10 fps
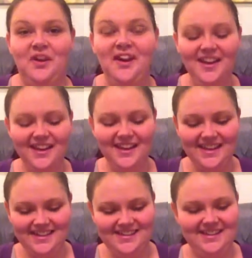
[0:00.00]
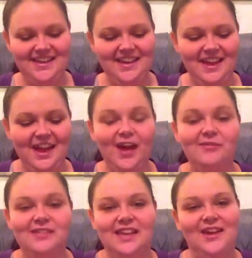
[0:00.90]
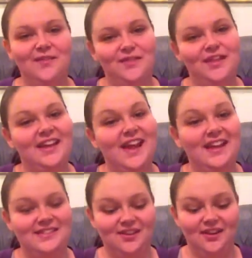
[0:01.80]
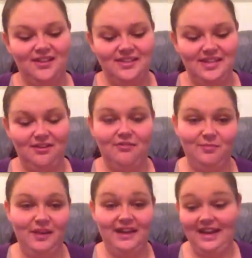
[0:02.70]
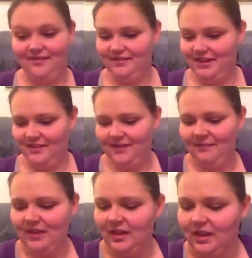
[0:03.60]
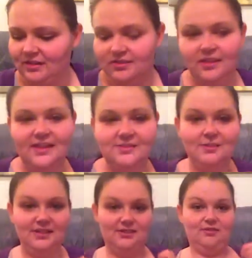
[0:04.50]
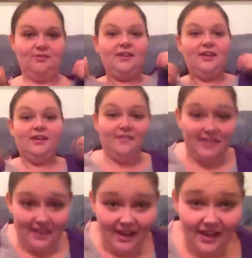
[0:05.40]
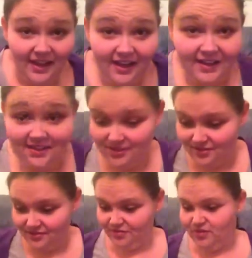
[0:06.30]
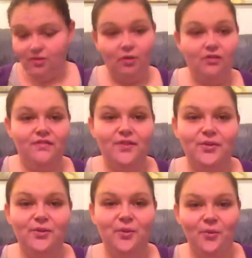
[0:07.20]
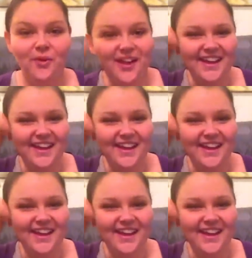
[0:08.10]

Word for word: but at least it helps to get over the anxiety of being left anyway. So that's my sort of uh, dog food haul.